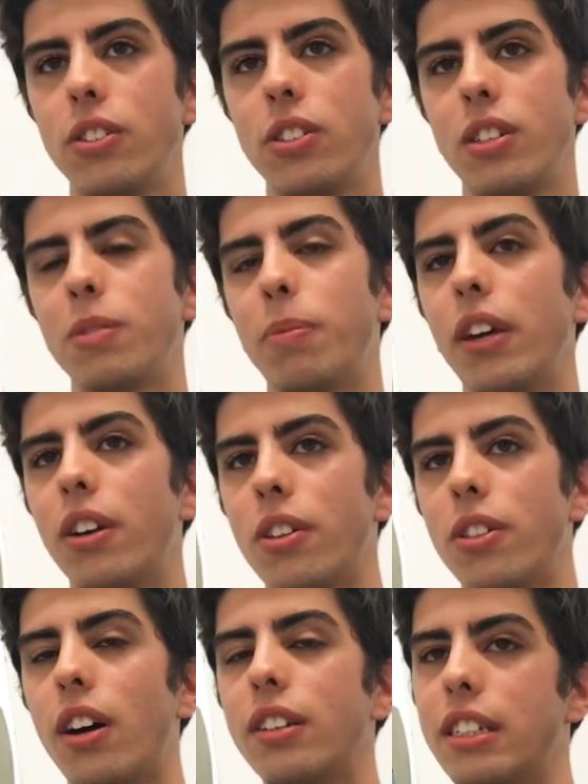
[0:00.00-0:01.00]
just by your
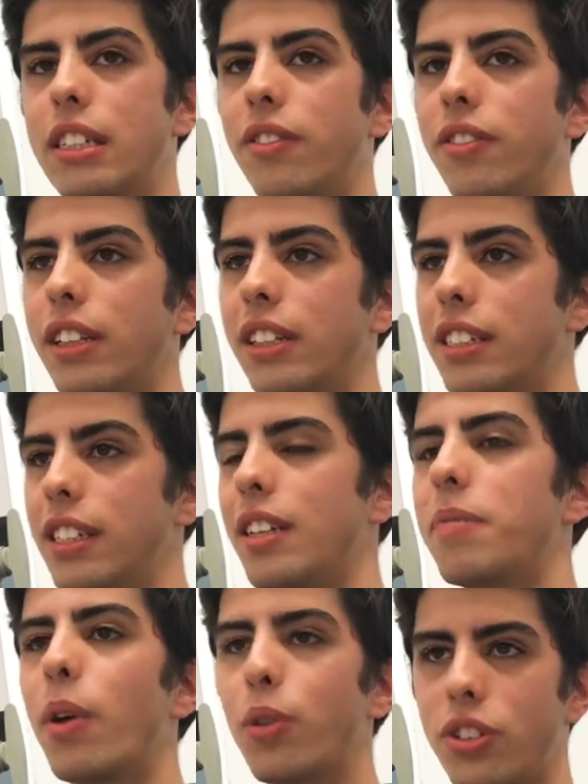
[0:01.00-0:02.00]
thoughts and feelings
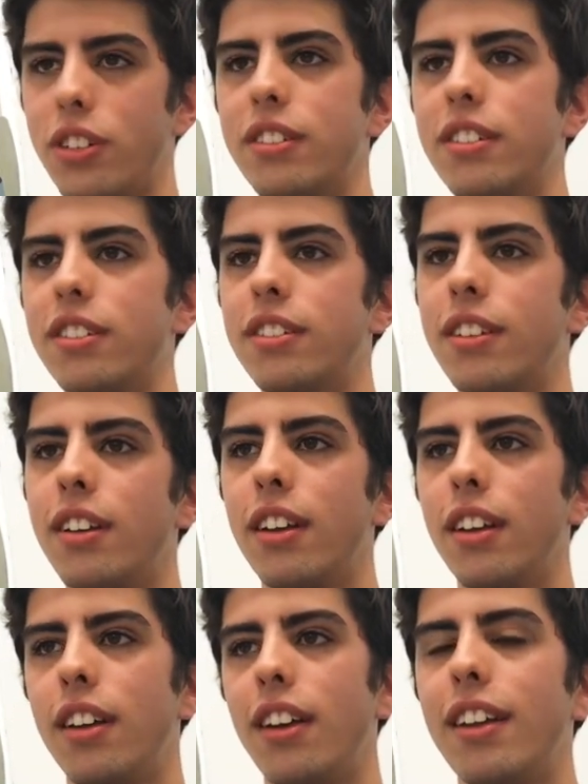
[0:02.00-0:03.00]
and emotions.
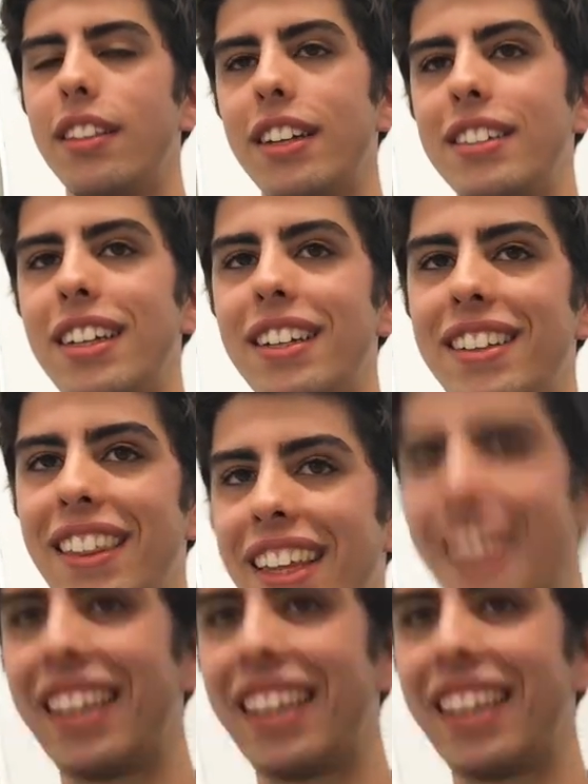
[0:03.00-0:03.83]
That's it.